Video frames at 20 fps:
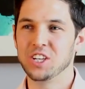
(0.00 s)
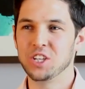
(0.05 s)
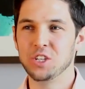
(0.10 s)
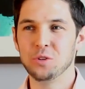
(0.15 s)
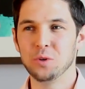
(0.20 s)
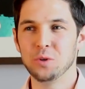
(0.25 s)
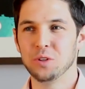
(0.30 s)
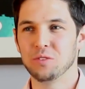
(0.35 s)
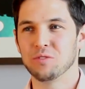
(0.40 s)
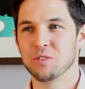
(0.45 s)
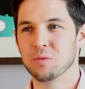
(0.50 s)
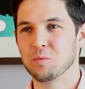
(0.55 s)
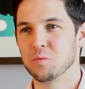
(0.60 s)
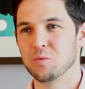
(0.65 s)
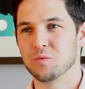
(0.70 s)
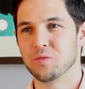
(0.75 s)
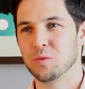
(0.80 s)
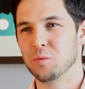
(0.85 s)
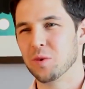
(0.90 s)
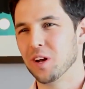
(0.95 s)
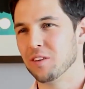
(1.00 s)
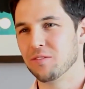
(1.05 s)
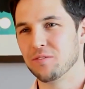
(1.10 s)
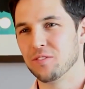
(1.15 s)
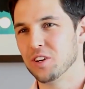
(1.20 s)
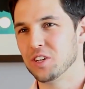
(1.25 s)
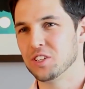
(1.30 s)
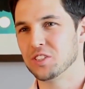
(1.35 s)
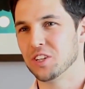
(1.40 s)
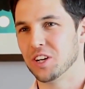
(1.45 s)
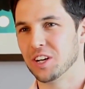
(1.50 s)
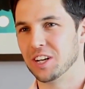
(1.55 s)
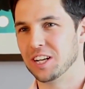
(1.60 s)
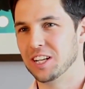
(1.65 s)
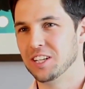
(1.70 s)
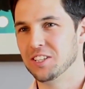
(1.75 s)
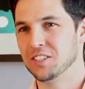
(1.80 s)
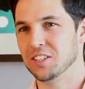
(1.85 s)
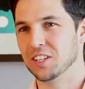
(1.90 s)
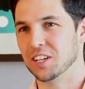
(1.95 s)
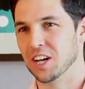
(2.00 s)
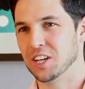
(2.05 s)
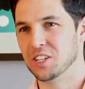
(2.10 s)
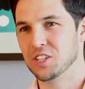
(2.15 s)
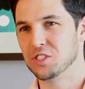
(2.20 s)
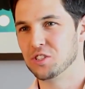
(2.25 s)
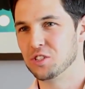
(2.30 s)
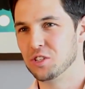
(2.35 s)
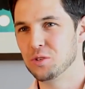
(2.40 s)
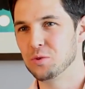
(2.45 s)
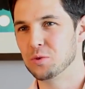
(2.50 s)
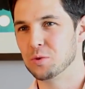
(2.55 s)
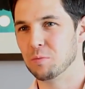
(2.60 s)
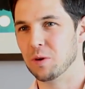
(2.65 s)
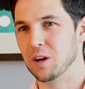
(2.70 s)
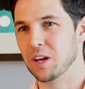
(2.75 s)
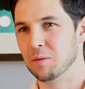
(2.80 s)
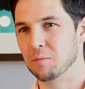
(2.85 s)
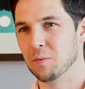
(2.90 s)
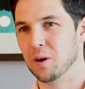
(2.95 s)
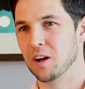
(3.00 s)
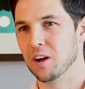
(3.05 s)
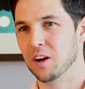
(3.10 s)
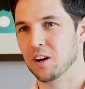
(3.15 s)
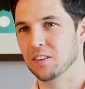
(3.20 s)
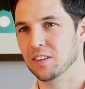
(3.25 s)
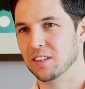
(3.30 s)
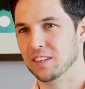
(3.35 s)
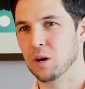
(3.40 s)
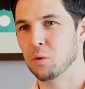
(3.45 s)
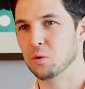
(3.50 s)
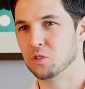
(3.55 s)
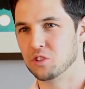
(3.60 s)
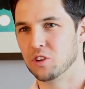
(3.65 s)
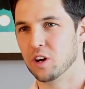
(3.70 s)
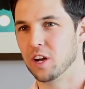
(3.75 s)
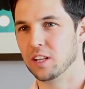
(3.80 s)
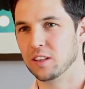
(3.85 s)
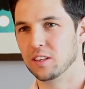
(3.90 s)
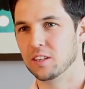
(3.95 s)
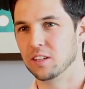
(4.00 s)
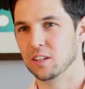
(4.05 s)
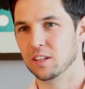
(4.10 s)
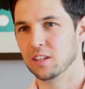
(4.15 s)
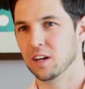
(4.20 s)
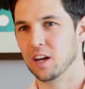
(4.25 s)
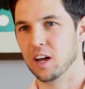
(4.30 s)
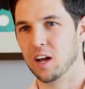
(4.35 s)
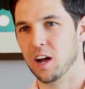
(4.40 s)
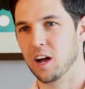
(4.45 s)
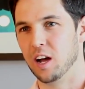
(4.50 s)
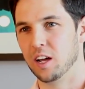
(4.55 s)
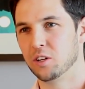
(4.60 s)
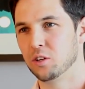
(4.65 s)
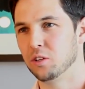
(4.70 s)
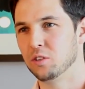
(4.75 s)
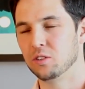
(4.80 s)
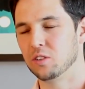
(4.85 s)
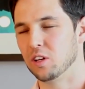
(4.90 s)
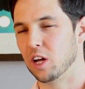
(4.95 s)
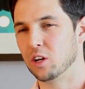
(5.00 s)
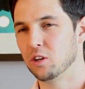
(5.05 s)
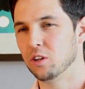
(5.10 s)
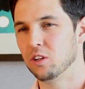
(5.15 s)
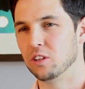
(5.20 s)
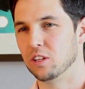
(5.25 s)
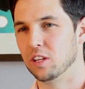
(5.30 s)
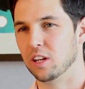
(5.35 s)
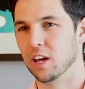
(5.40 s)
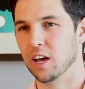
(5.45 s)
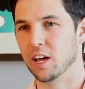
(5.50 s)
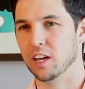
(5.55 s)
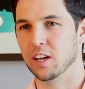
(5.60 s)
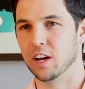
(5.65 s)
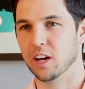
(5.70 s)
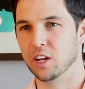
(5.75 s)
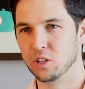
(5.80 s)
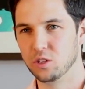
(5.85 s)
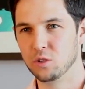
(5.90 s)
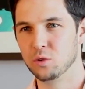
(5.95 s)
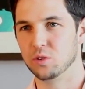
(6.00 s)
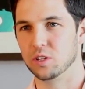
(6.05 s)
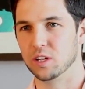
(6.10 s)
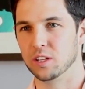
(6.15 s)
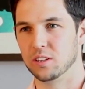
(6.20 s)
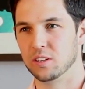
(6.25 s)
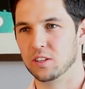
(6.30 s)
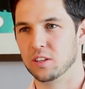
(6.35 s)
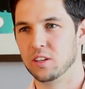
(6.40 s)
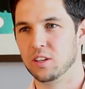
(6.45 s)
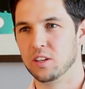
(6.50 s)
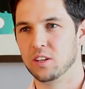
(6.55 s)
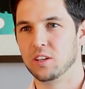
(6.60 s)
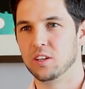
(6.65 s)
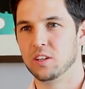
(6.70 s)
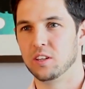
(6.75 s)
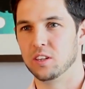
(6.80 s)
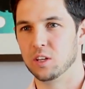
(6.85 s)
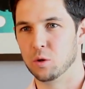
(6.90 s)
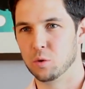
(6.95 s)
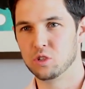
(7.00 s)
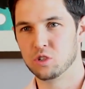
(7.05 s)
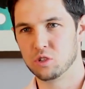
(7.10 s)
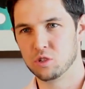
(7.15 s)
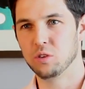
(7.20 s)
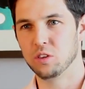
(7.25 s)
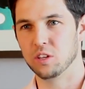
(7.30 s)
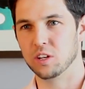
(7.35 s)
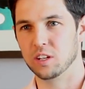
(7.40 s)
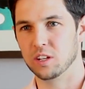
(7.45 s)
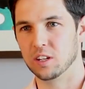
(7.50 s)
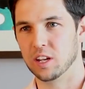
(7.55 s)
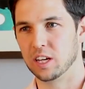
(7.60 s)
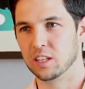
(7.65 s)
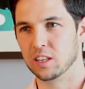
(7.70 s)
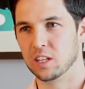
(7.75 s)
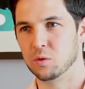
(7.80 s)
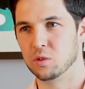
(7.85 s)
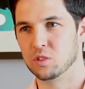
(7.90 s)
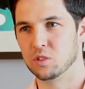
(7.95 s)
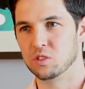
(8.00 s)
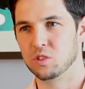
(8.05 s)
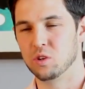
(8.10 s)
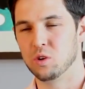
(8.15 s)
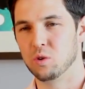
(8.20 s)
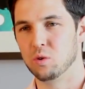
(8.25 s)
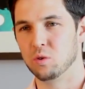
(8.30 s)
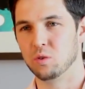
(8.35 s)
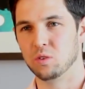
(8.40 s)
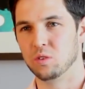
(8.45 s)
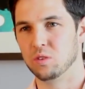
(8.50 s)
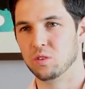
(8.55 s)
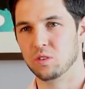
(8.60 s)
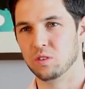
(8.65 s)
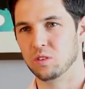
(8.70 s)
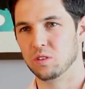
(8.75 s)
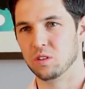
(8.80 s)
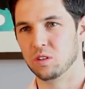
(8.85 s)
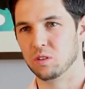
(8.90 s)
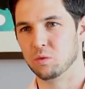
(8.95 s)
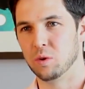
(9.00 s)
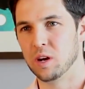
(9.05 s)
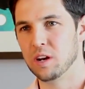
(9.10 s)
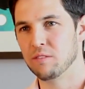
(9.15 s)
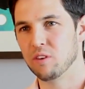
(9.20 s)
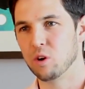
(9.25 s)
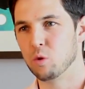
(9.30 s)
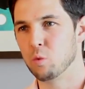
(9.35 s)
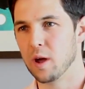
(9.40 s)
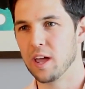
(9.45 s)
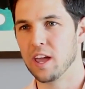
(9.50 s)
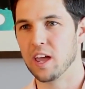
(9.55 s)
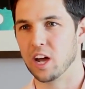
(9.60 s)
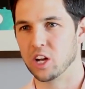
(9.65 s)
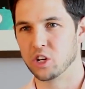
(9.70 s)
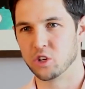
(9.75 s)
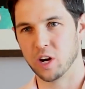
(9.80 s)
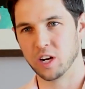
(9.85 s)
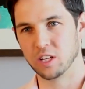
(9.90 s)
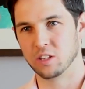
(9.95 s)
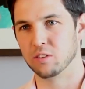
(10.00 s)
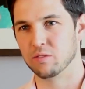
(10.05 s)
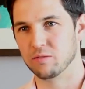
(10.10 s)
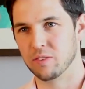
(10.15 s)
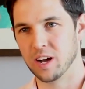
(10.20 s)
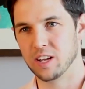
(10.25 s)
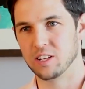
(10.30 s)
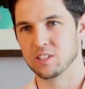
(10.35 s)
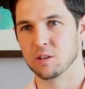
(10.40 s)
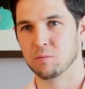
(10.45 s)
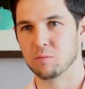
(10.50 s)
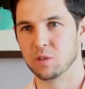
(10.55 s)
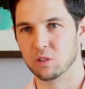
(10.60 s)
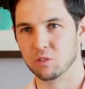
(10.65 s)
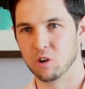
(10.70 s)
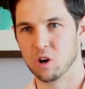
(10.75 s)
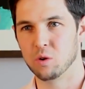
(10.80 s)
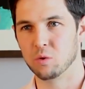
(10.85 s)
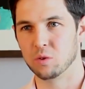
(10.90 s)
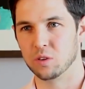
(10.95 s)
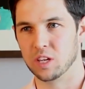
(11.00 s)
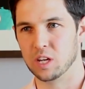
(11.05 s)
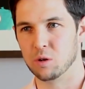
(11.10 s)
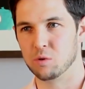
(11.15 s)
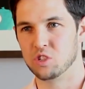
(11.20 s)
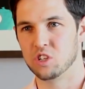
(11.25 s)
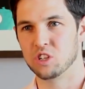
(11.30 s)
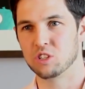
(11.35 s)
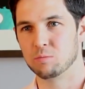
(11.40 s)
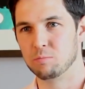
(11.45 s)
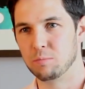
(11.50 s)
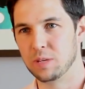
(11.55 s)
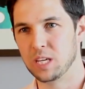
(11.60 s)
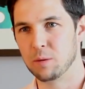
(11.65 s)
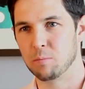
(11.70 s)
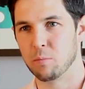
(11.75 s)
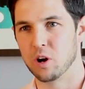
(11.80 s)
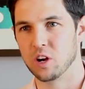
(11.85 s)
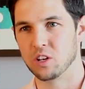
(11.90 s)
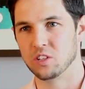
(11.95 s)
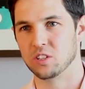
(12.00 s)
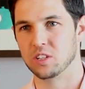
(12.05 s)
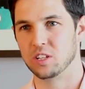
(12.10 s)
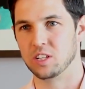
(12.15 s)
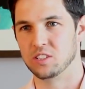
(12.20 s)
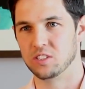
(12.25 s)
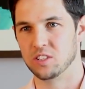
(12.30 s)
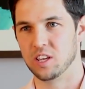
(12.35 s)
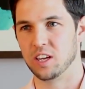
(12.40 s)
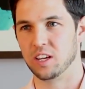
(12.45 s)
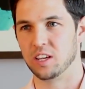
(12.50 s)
I knew it from when I first started listening. I just knew in my heart that was right. Like, I couldn't deny it. I knew that there was truth in it. Like, there was no, whatever way I tried to find something wrong with it, it was just me personally